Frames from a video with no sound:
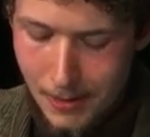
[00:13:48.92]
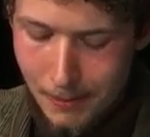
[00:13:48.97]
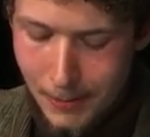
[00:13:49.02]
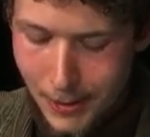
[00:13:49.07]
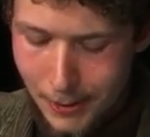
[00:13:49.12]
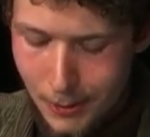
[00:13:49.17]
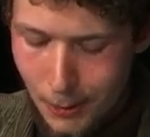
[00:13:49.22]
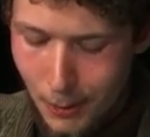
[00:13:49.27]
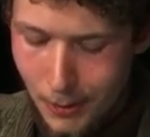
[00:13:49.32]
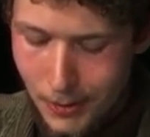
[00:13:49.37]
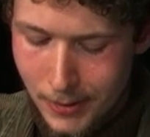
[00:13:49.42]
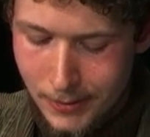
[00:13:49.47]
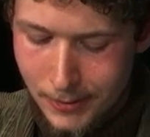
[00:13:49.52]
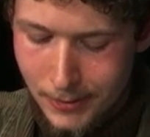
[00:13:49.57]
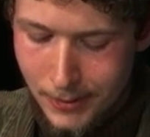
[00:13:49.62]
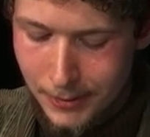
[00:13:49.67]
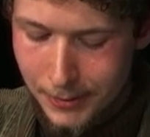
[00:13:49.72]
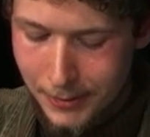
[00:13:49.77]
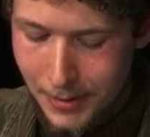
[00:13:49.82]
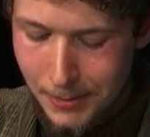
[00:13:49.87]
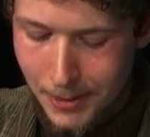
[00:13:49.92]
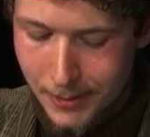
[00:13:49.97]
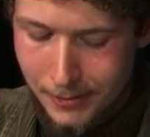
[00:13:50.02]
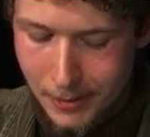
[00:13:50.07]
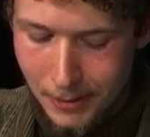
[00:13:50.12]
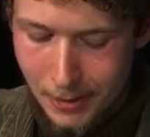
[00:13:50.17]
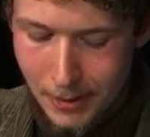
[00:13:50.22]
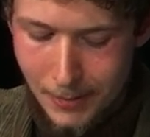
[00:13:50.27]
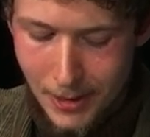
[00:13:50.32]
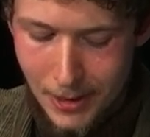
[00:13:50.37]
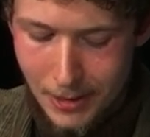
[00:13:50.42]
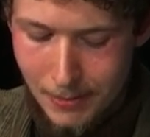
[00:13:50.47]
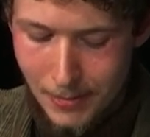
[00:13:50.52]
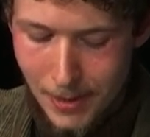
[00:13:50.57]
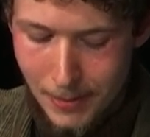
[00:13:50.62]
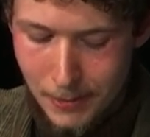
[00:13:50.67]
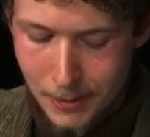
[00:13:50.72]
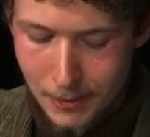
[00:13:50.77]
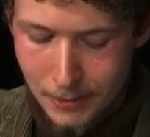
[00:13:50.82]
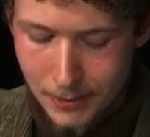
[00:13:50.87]
But according to some of the committee
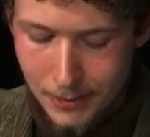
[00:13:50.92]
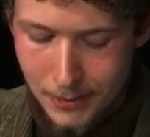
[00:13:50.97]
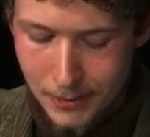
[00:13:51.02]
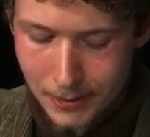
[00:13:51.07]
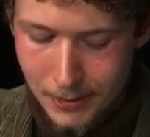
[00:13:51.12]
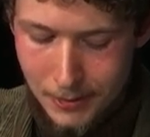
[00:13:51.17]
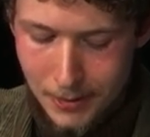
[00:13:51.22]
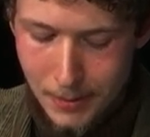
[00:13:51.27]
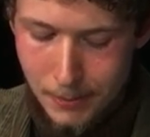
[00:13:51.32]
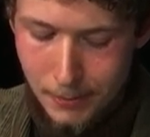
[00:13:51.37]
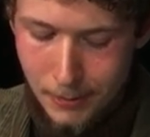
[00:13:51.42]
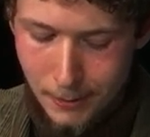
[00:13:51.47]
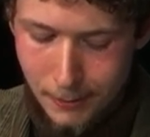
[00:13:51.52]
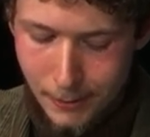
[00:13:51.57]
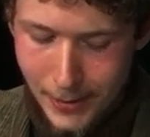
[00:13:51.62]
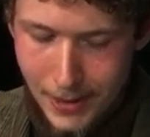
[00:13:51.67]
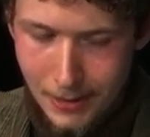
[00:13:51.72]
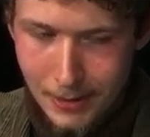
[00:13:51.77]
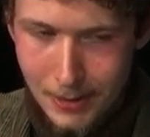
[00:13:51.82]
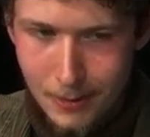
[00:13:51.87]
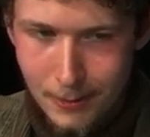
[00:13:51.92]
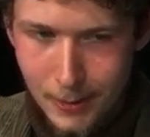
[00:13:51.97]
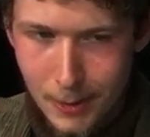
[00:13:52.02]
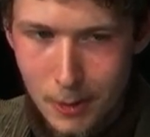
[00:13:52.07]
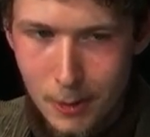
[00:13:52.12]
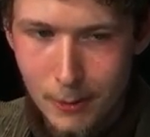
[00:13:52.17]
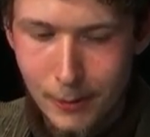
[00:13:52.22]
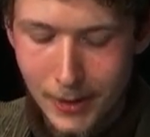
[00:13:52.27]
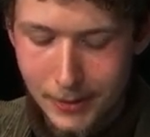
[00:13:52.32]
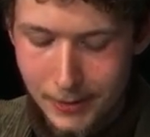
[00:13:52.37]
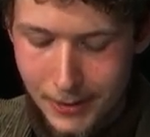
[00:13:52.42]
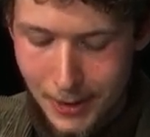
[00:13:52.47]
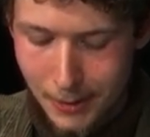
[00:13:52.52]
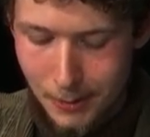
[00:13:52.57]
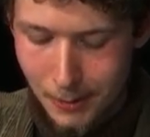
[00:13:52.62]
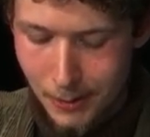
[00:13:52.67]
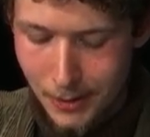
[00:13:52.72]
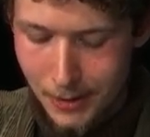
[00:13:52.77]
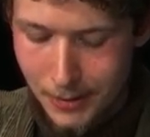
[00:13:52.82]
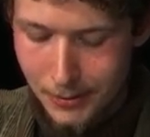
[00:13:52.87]
members, the prevailing view of
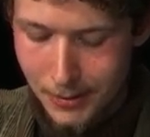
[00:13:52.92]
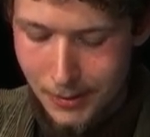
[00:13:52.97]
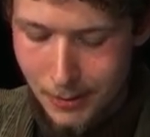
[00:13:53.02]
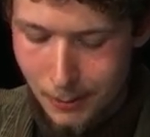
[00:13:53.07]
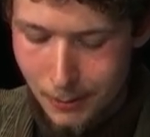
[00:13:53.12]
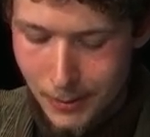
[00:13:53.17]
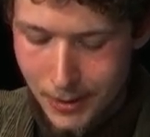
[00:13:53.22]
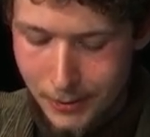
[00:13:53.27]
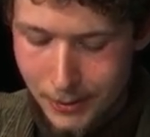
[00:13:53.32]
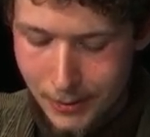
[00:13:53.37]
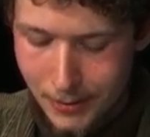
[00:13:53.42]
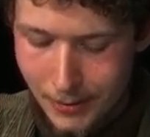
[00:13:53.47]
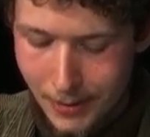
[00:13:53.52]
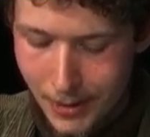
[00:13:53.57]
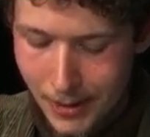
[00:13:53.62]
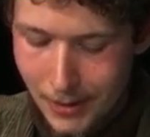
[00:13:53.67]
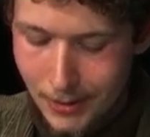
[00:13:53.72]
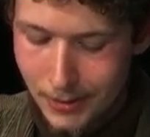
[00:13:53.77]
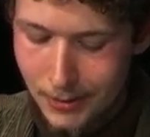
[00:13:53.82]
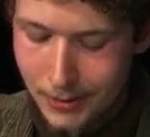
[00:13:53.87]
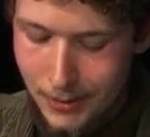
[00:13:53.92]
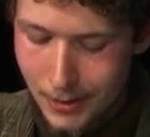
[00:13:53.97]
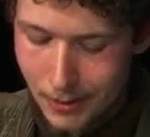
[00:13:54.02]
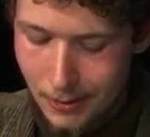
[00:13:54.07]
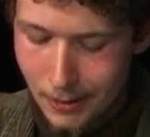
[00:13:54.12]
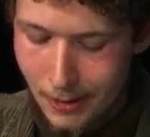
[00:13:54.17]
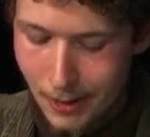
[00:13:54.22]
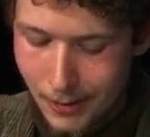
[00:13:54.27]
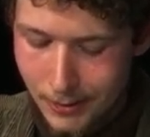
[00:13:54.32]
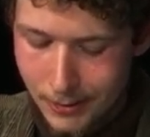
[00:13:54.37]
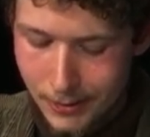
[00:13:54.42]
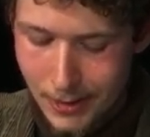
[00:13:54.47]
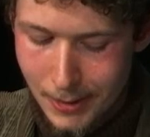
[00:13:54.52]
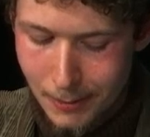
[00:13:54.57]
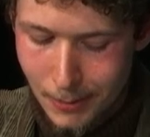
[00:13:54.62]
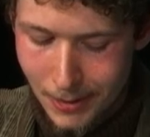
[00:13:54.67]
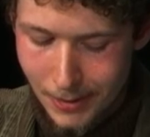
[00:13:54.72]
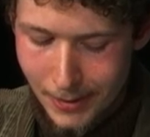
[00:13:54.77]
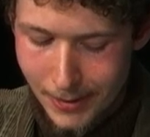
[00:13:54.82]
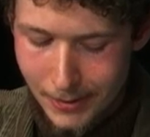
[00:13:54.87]
antiquities in the region still largely
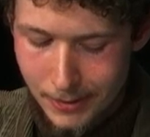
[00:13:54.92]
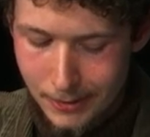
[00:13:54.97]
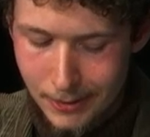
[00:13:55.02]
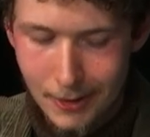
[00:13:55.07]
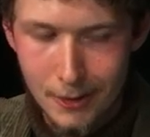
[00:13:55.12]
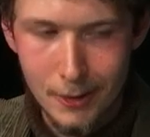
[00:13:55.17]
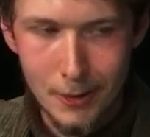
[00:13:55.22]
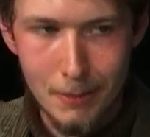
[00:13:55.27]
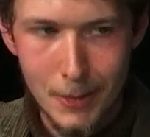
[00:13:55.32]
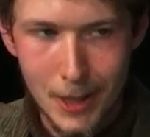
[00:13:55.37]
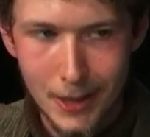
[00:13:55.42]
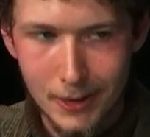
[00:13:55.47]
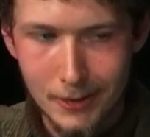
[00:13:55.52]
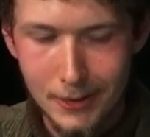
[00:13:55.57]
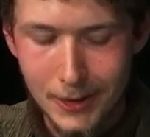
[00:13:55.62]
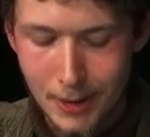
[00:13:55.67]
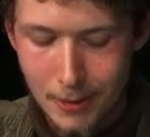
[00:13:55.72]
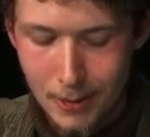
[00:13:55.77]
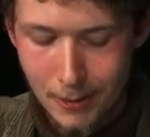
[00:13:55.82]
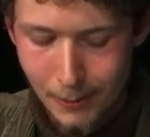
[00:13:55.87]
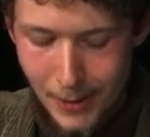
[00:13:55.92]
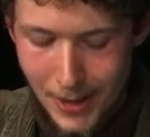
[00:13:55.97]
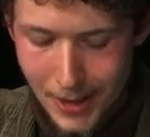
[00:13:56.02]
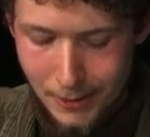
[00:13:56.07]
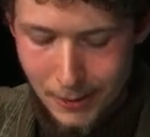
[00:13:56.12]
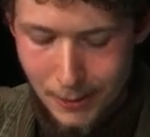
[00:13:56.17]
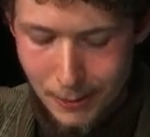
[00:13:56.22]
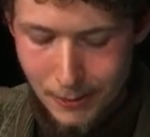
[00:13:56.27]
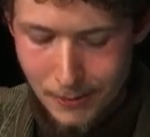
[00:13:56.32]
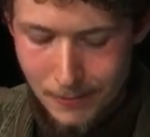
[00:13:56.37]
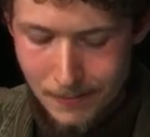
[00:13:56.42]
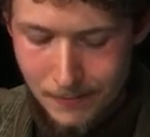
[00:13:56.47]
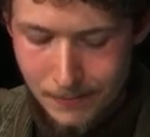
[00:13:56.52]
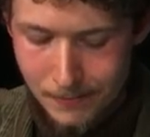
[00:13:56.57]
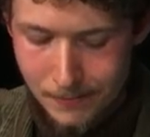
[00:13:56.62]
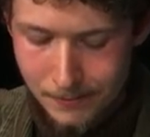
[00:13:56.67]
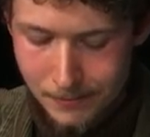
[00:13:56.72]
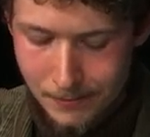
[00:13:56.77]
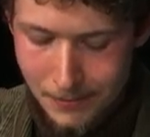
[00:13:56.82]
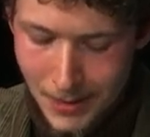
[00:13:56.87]
relates to their monetary value.
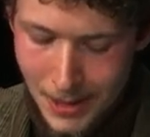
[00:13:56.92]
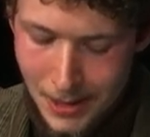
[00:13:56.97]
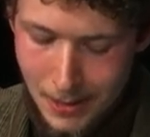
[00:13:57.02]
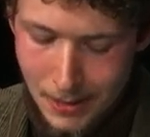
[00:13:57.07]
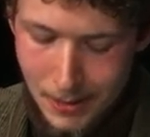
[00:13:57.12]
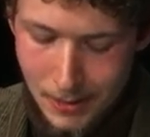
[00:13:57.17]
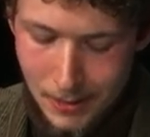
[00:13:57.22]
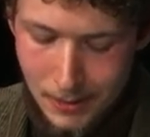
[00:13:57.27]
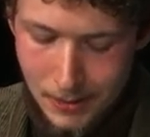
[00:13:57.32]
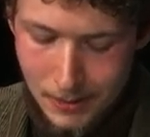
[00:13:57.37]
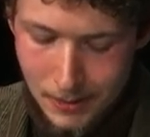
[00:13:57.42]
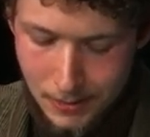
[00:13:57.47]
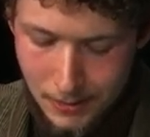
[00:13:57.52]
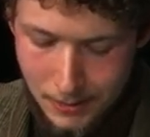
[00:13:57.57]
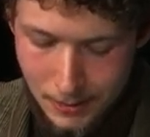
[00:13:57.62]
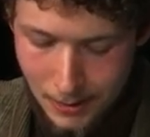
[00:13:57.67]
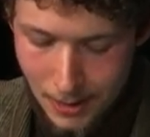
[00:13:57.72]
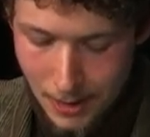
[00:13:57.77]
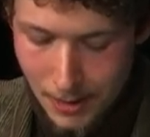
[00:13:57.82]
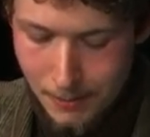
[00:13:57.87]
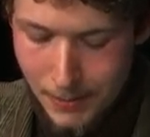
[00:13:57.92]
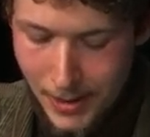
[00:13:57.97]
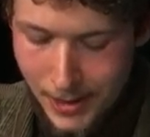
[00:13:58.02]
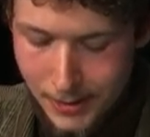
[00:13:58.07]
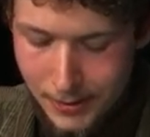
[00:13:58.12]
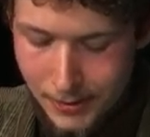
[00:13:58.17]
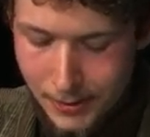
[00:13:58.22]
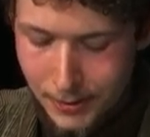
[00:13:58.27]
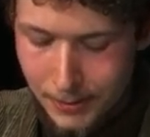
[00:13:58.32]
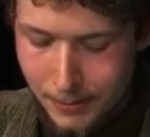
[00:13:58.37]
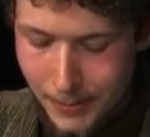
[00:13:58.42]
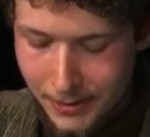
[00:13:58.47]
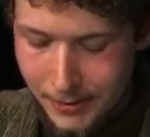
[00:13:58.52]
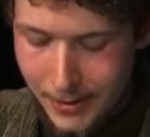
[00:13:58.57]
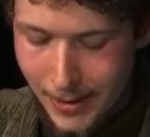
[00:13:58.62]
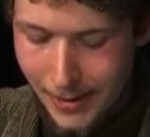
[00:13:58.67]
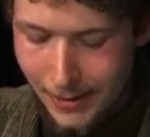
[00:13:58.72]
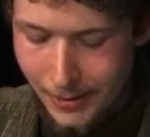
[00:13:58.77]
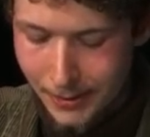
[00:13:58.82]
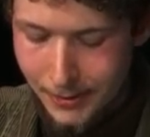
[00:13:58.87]
Combating this
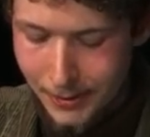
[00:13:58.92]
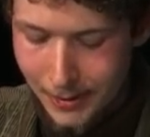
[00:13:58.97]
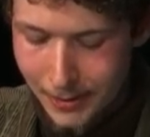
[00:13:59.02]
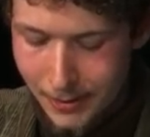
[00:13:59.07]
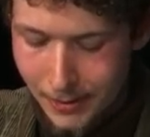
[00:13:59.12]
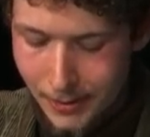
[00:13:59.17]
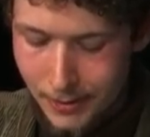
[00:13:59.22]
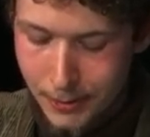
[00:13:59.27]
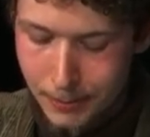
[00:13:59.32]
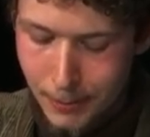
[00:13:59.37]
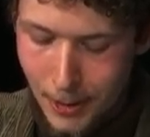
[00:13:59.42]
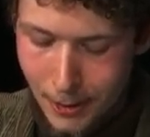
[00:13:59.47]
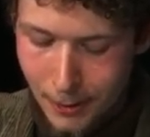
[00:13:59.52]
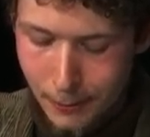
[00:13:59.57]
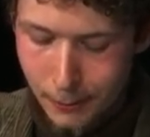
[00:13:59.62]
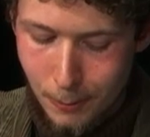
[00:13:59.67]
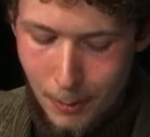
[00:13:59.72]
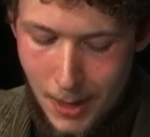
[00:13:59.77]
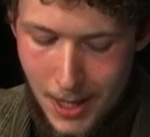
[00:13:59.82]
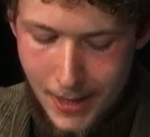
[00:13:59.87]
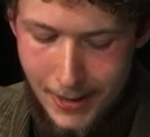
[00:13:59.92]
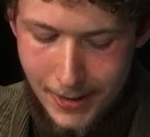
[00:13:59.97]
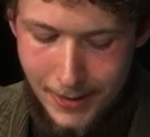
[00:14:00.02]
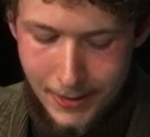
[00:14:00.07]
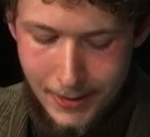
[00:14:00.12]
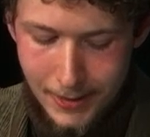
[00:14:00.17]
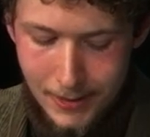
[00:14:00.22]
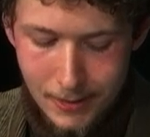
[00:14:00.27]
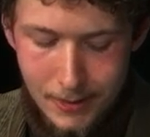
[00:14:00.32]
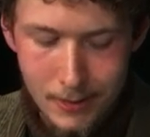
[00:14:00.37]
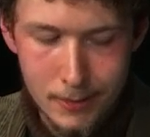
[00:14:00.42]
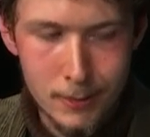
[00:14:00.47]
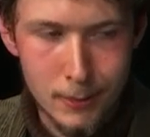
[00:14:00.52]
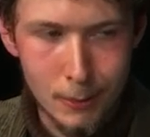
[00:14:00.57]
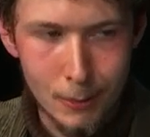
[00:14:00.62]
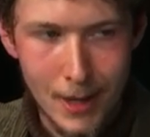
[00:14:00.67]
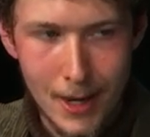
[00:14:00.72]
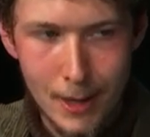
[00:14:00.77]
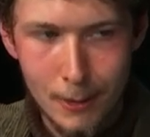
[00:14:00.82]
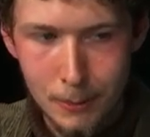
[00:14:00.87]
mentality is part of why,
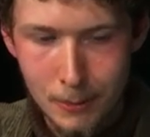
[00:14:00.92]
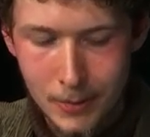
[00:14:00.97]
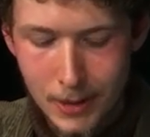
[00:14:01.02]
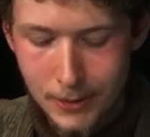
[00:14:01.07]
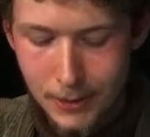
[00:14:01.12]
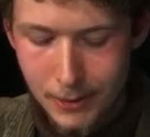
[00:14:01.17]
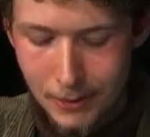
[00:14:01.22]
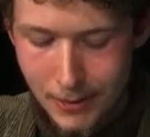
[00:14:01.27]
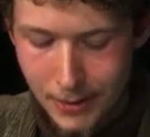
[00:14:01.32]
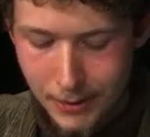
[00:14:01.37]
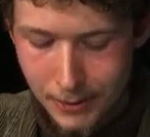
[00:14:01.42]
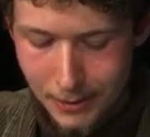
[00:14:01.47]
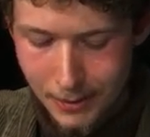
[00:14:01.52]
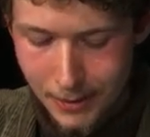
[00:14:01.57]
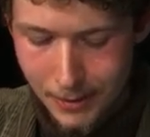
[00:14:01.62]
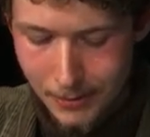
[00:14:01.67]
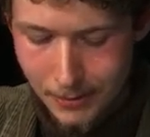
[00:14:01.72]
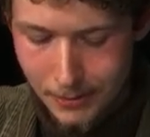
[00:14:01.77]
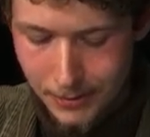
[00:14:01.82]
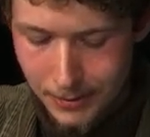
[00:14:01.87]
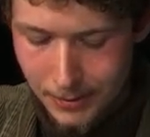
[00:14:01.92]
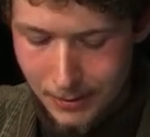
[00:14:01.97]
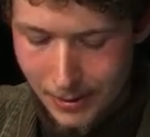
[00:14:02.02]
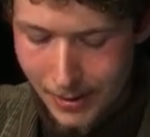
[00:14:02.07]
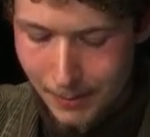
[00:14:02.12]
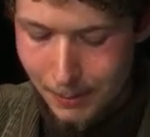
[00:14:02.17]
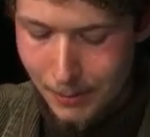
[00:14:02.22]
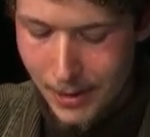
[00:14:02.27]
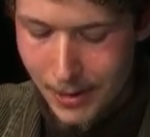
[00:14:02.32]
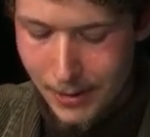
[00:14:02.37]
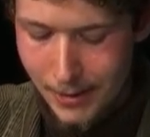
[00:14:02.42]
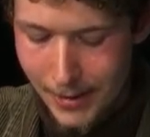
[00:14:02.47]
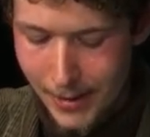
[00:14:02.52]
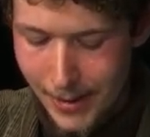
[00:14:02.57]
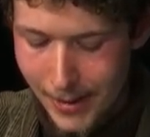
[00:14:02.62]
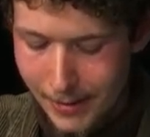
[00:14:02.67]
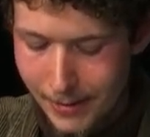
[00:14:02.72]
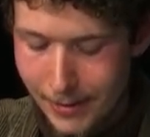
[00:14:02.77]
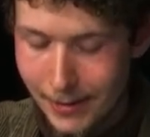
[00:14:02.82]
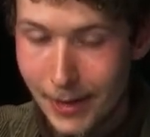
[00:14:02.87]
through outreach initiatives,
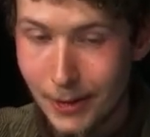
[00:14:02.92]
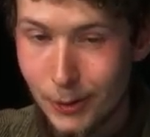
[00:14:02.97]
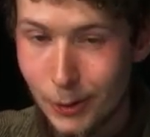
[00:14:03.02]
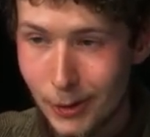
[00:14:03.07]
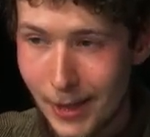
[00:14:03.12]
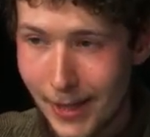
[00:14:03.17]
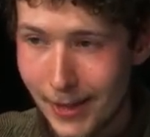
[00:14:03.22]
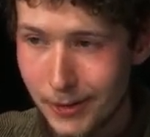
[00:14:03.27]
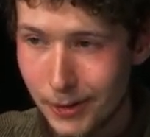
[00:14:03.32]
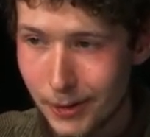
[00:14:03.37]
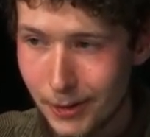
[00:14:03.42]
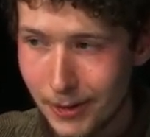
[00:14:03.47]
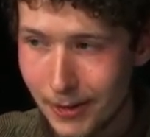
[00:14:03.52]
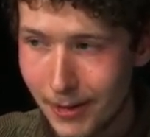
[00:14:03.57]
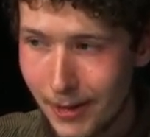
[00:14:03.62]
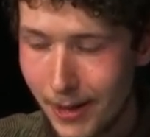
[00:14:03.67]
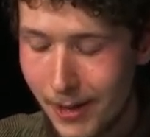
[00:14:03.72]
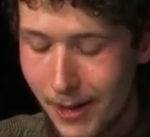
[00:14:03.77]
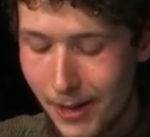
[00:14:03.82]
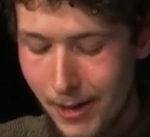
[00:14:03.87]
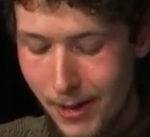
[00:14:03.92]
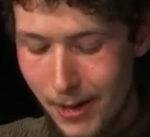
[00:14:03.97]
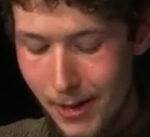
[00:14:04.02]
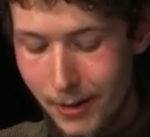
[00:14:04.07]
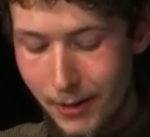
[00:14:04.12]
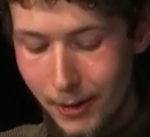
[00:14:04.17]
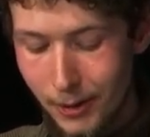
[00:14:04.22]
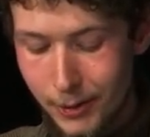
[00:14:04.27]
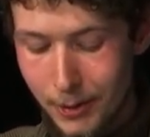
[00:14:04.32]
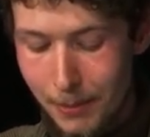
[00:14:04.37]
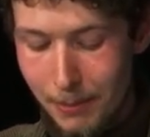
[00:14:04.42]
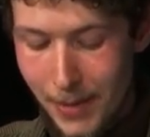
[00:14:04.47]
media, and education, there is a